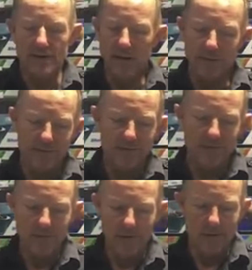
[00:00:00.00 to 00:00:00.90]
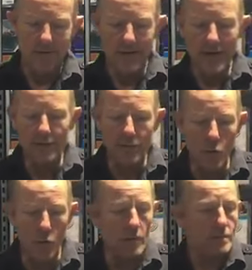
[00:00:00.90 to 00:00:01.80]
So if
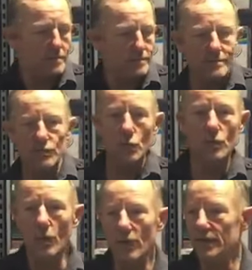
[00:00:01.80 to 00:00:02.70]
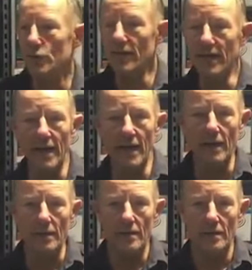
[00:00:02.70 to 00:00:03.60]
you're doing what we're doing
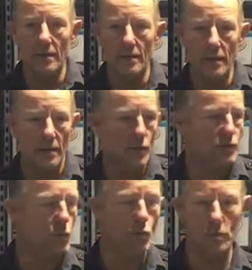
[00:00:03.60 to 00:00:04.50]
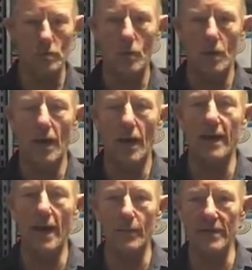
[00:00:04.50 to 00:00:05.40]
here, you do a
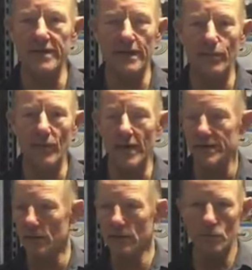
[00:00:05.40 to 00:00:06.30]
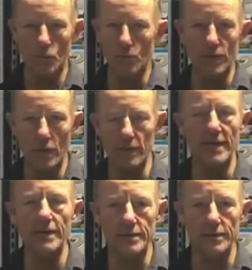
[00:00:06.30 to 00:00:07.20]
couple of deep breaths. You don't
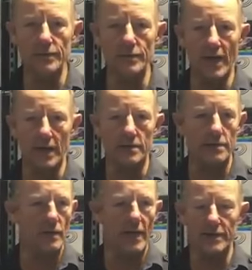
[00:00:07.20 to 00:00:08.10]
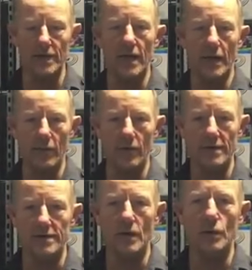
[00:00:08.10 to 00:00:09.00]
need to do that to actually carry on
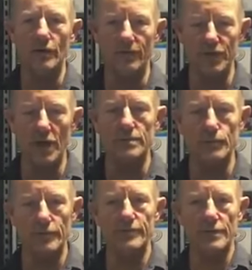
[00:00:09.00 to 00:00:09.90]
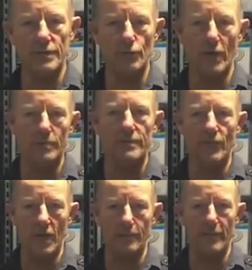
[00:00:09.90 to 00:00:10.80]
here. So you've just moved into the realms of
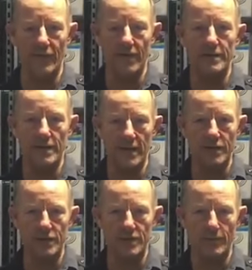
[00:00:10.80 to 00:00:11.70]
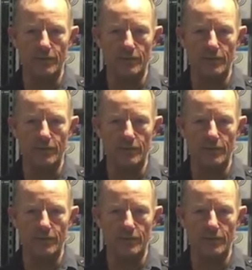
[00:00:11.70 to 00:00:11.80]
hyperventilation.